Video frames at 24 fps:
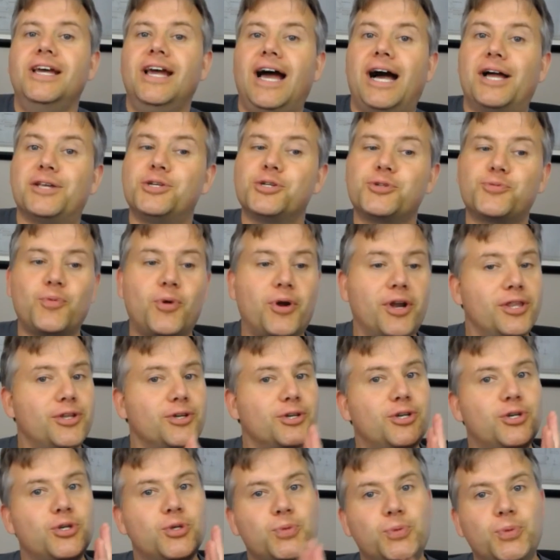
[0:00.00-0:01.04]
I just wanted
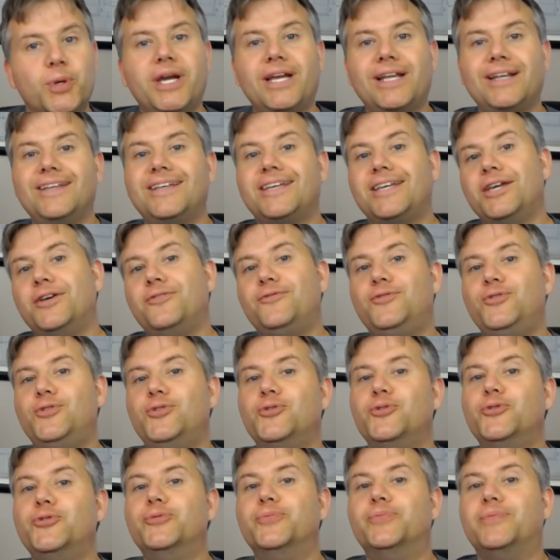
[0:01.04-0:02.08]
to quickly give
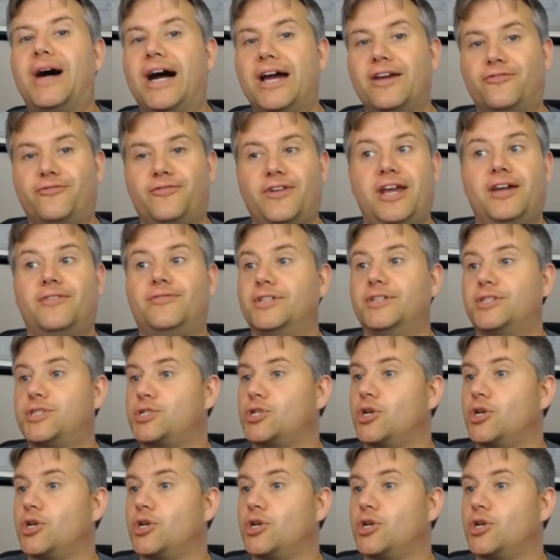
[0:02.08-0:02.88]
you my favorites.